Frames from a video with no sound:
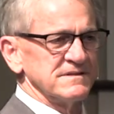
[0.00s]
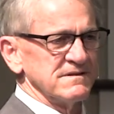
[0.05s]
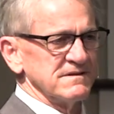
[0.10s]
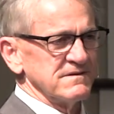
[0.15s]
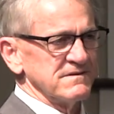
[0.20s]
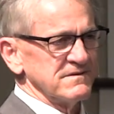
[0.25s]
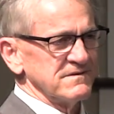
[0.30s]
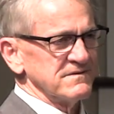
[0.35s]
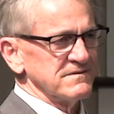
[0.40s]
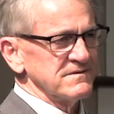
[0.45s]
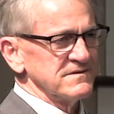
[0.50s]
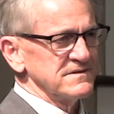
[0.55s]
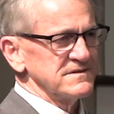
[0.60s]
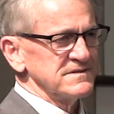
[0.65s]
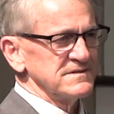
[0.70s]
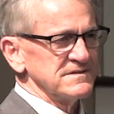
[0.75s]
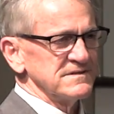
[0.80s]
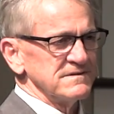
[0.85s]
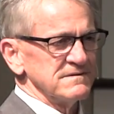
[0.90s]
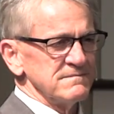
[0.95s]

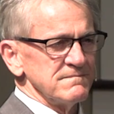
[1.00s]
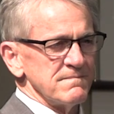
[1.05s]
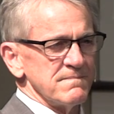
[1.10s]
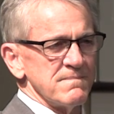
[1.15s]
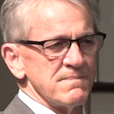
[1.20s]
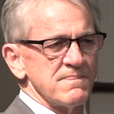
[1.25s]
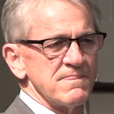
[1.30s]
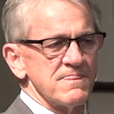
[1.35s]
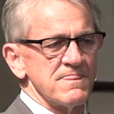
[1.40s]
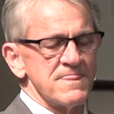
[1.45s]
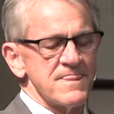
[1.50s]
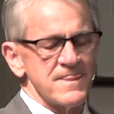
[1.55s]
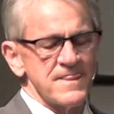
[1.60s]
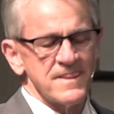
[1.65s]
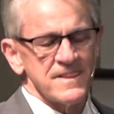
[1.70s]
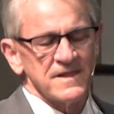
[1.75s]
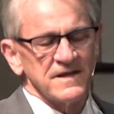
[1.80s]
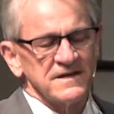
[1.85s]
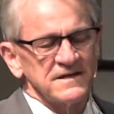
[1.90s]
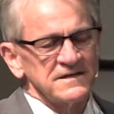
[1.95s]

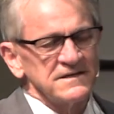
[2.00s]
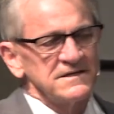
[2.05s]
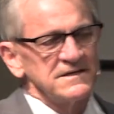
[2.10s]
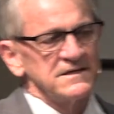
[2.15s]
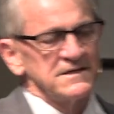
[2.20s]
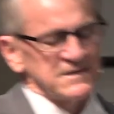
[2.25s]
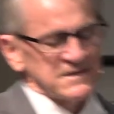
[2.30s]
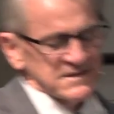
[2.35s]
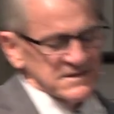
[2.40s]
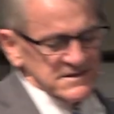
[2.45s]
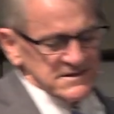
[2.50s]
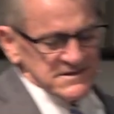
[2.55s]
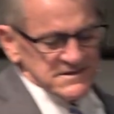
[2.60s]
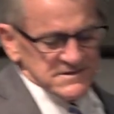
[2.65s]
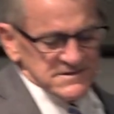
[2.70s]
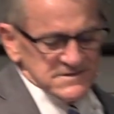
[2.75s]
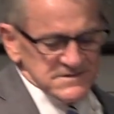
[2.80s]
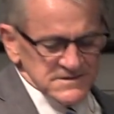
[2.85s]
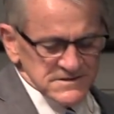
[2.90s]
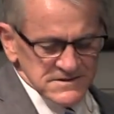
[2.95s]

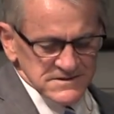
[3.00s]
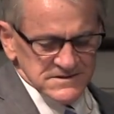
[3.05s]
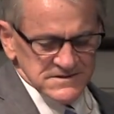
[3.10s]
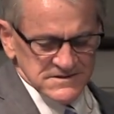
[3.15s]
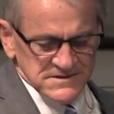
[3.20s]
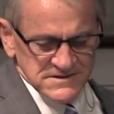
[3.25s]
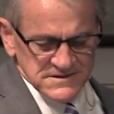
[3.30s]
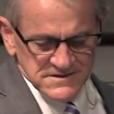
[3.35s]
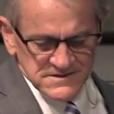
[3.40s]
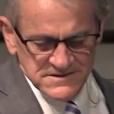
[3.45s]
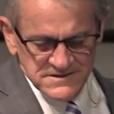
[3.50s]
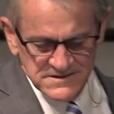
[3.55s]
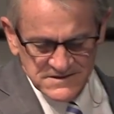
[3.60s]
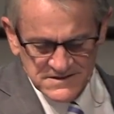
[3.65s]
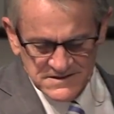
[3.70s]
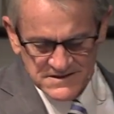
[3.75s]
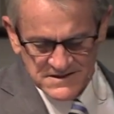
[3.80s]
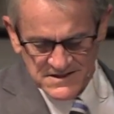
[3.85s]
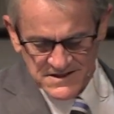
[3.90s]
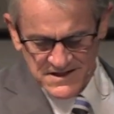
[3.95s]

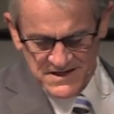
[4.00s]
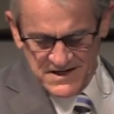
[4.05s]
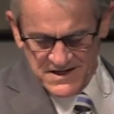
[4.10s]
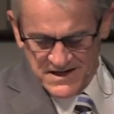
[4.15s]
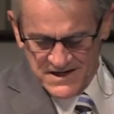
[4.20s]
[no speech]